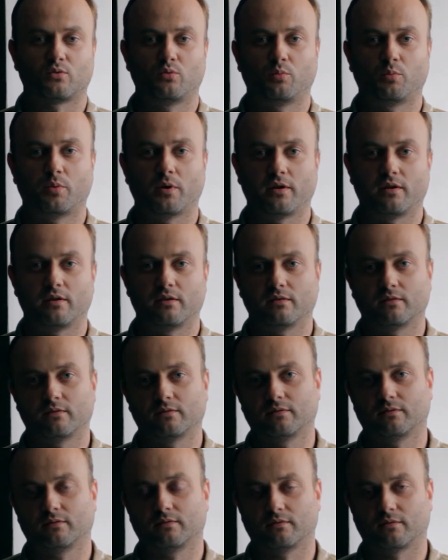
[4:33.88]
group of
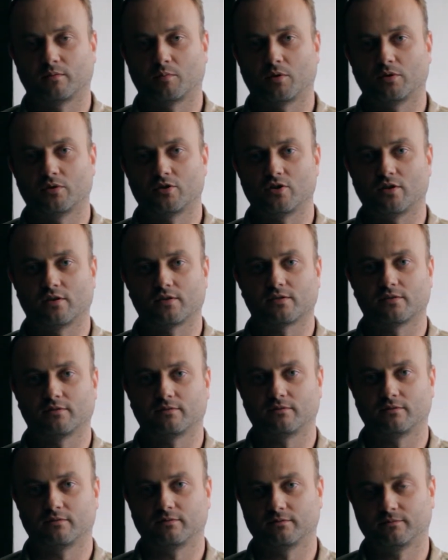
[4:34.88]

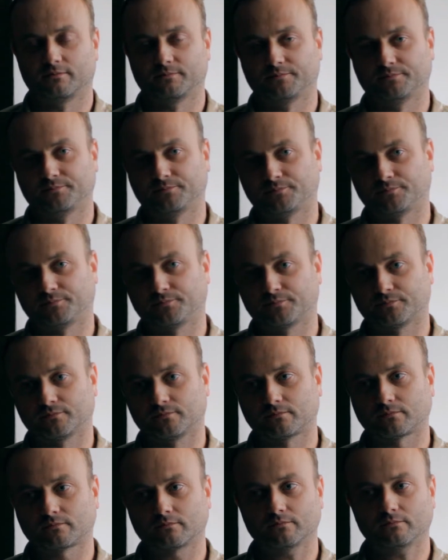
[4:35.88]
pro-Russian fighters.